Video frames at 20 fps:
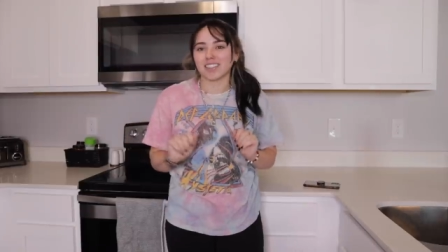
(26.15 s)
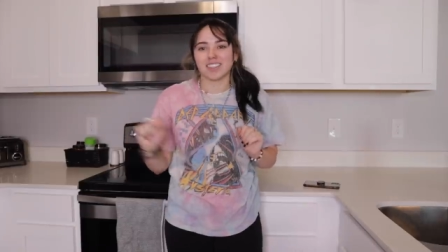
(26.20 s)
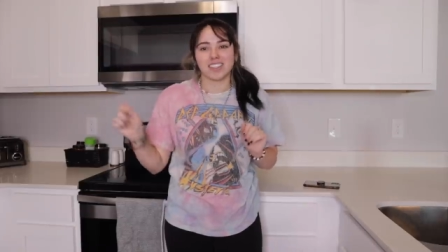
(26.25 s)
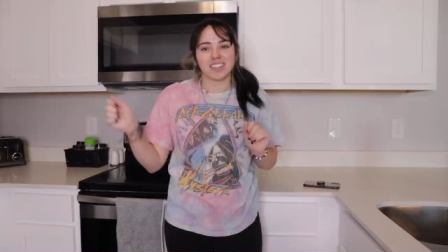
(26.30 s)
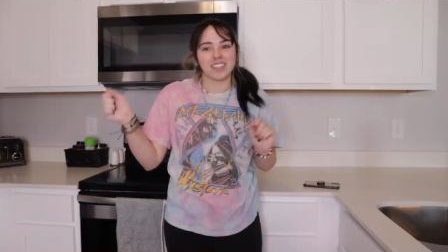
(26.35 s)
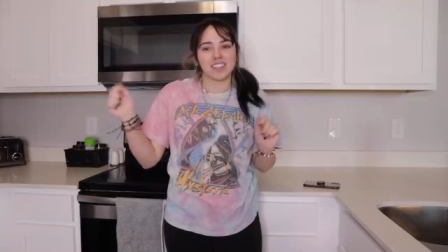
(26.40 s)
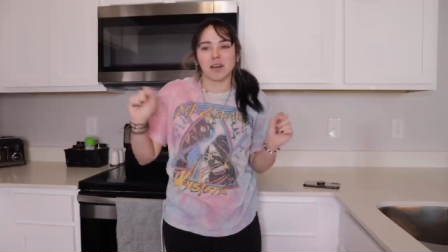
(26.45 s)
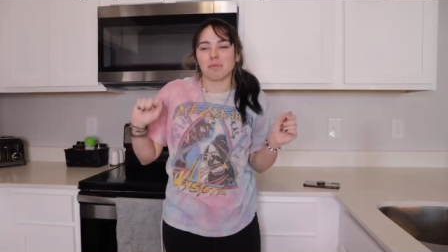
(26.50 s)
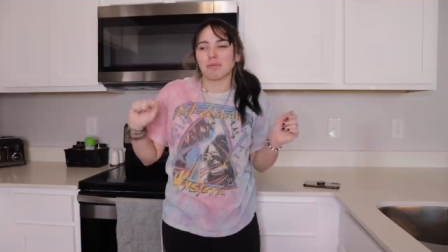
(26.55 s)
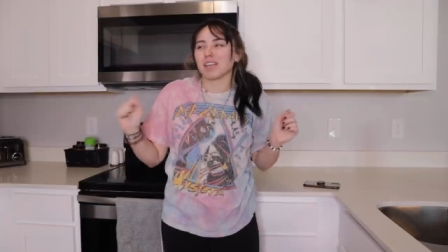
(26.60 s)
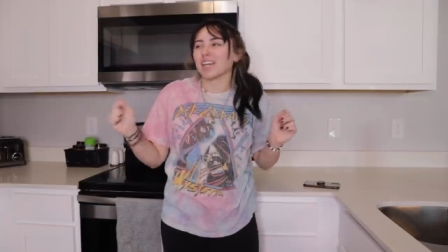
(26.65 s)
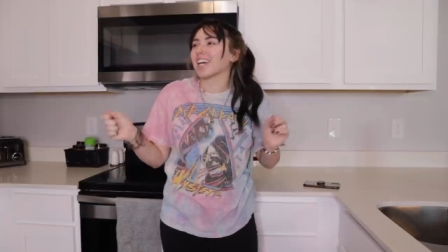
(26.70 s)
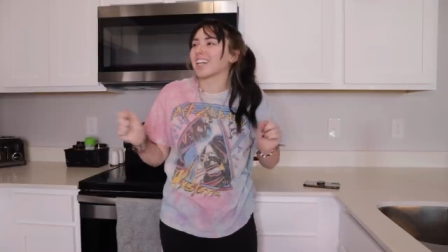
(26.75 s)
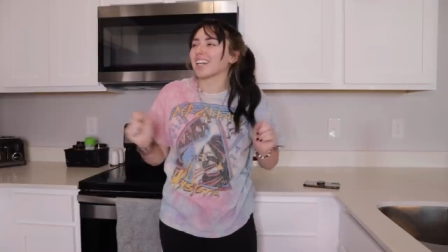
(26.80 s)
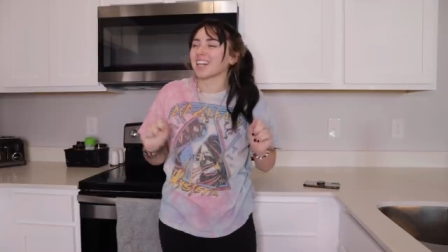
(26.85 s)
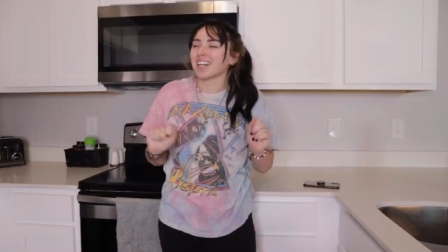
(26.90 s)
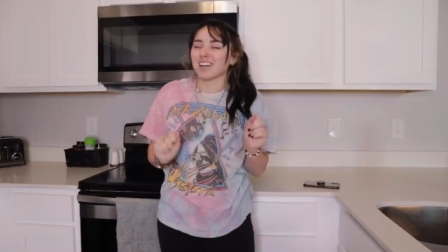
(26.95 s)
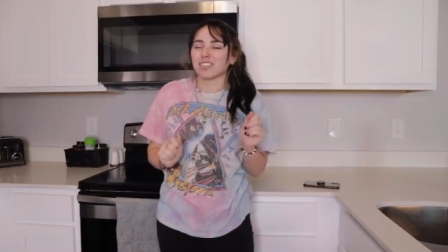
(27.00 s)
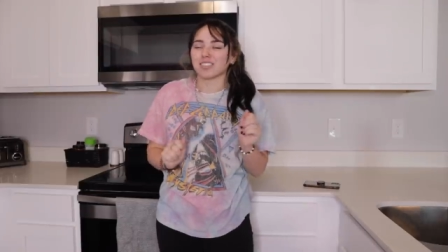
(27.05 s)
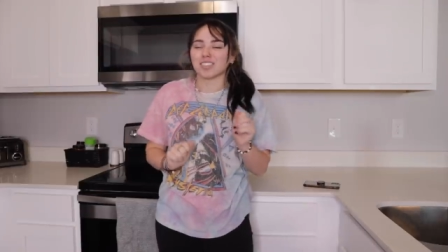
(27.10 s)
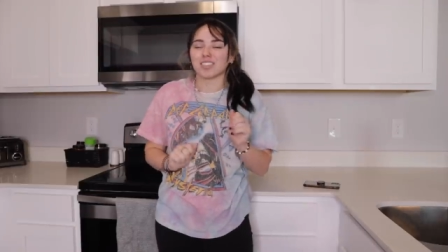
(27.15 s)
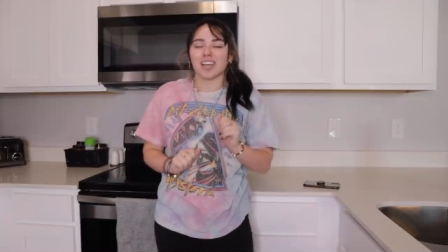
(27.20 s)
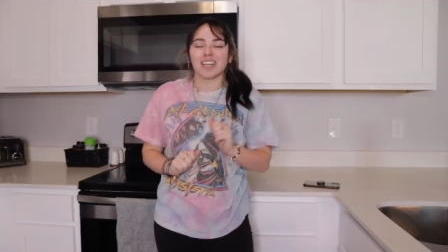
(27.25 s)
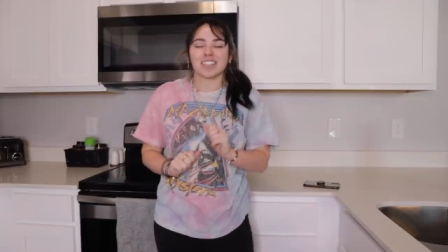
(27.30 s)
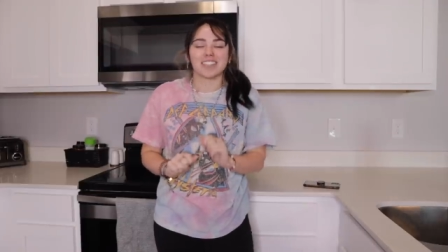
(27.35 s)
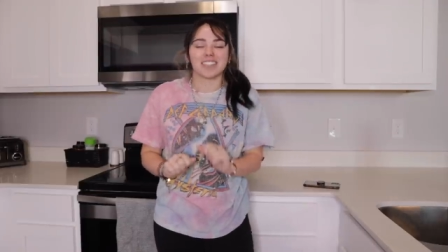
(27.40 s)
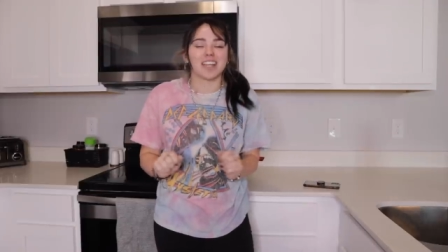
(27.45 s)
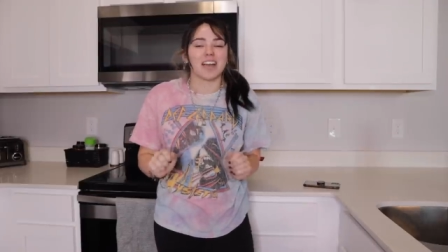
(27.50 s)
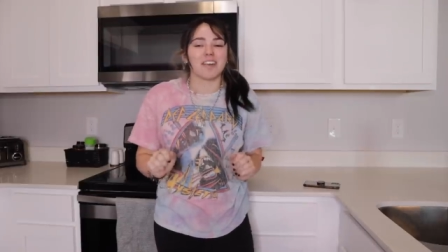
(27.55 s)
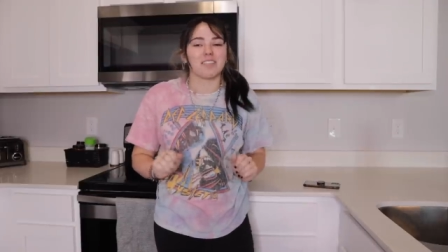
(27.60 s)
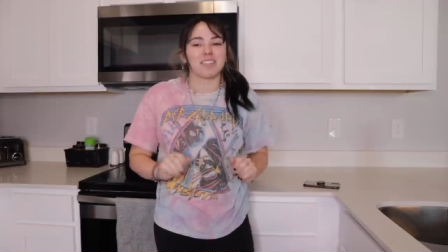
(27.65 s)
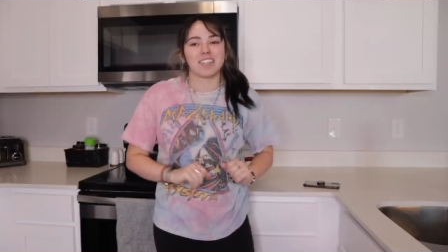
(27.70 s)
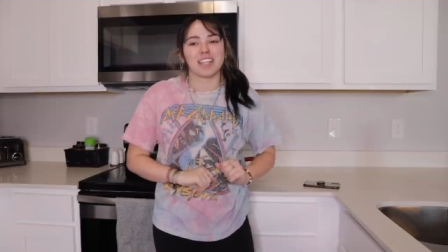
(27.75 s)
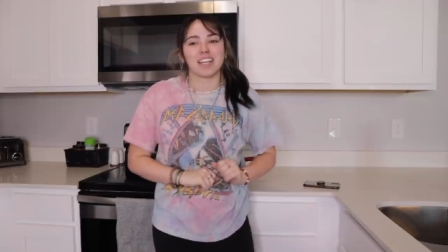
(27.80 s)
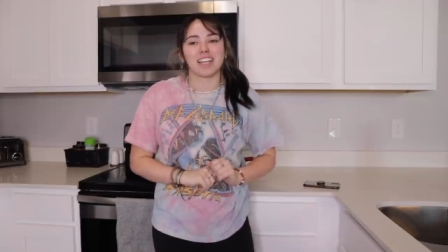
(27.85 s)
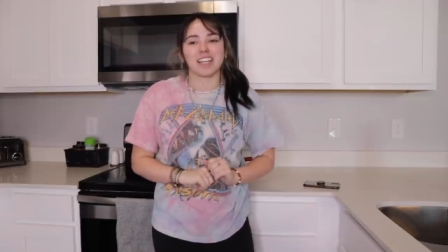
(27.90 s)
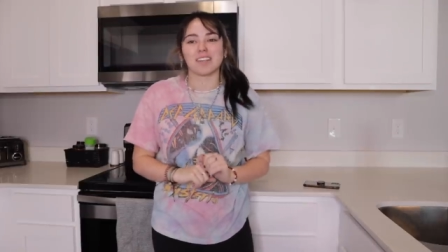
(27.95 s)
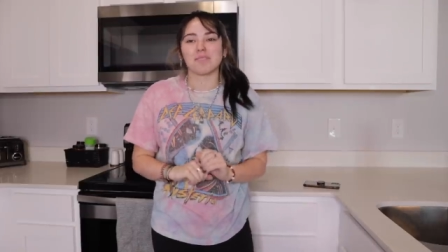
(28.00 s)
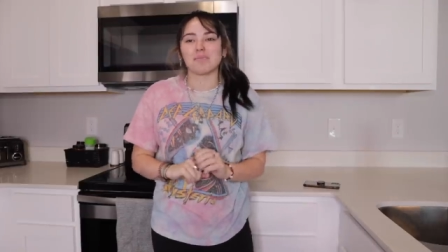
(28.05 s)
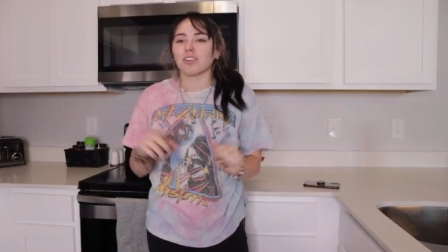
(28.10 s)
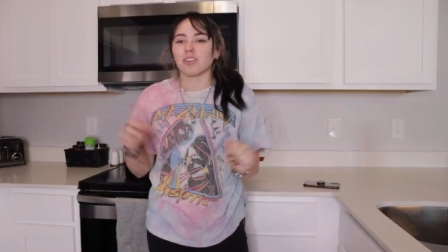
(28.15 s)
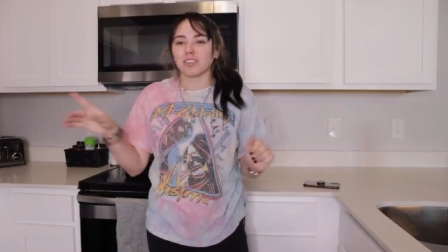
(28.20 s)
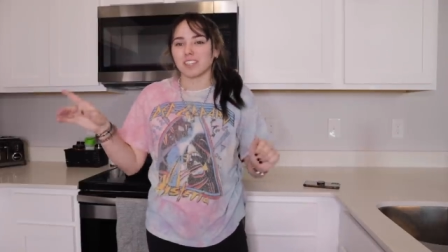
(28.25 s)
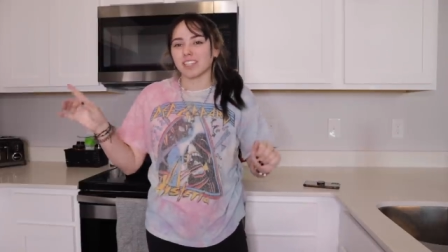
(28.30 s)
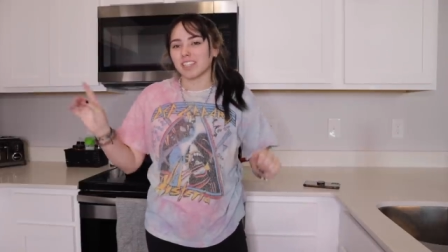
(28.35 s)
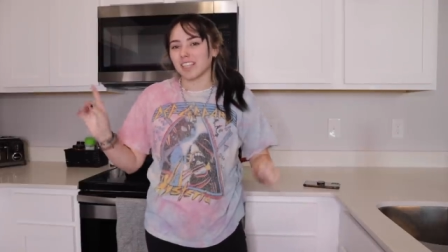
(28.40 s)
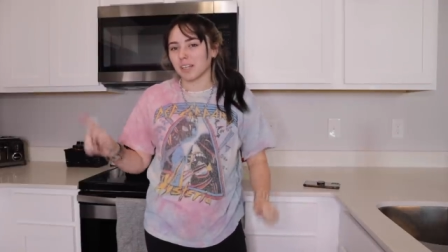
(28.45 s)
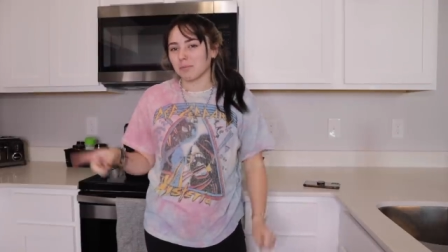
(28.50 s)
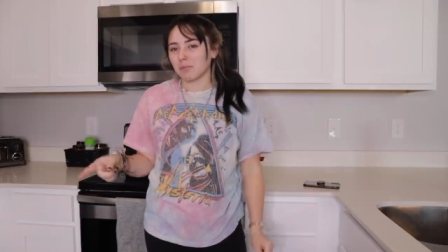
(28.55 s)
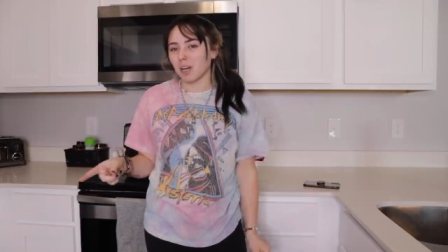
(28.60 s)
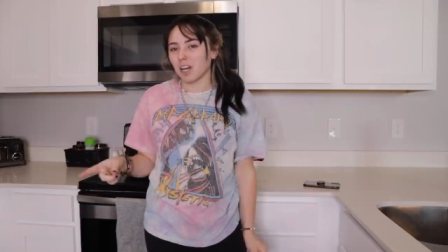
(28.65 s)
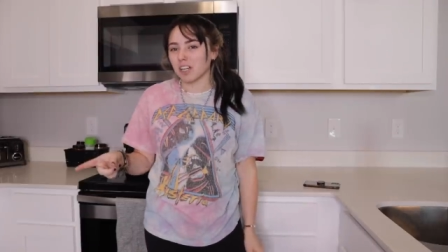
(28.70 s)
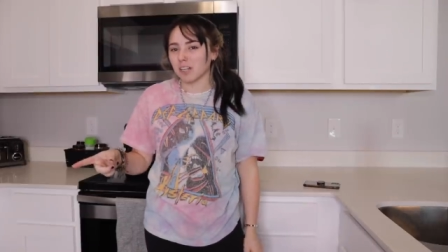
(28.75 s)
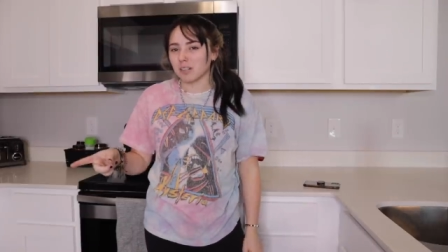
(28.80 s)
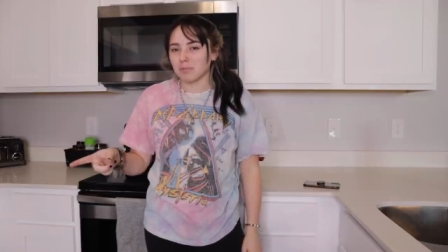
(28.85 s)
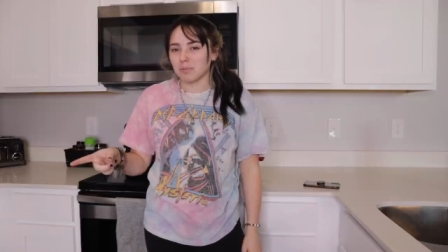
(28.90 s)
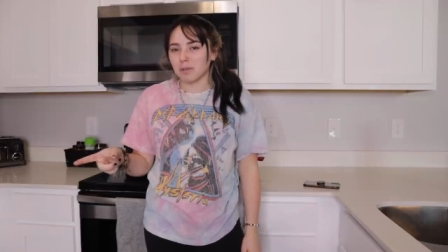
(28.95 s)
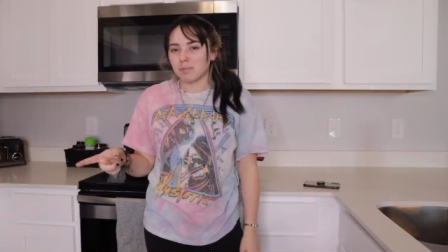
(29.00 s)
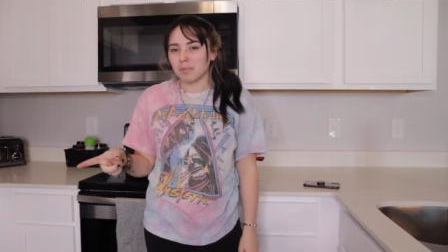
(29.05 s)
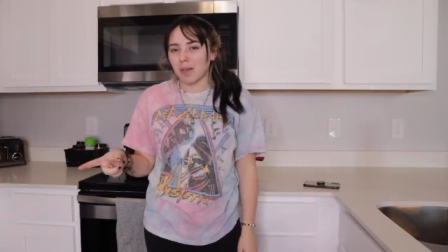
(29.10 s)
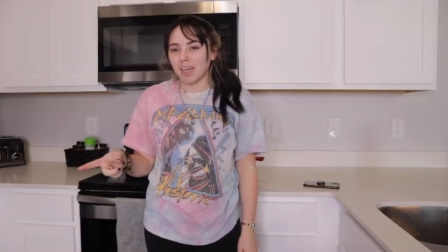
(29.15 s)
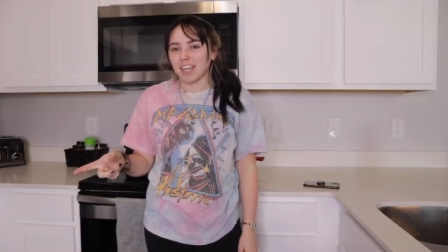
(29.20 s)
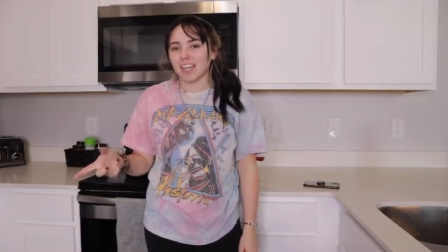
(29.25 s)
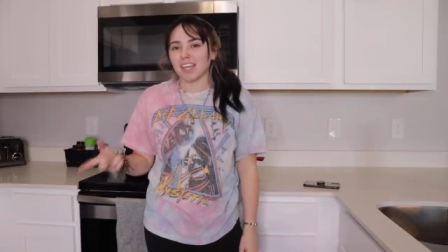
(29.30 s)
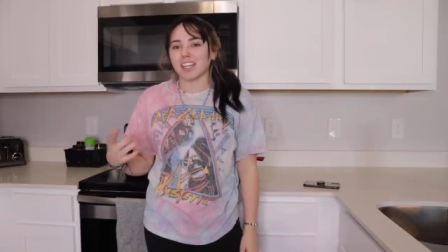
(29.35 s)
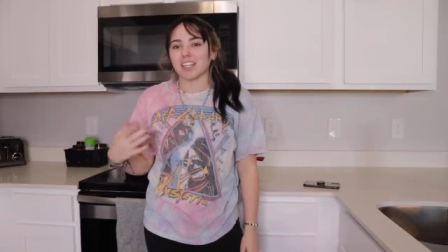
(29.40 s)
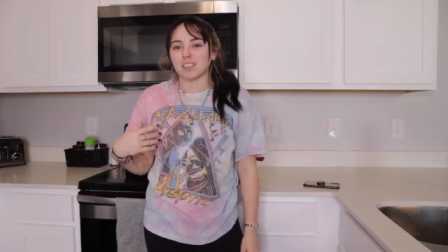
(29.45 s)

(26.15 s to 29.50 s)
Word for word: the yummy In-N-Out sauce and everything. The only thing I'm not gonna be making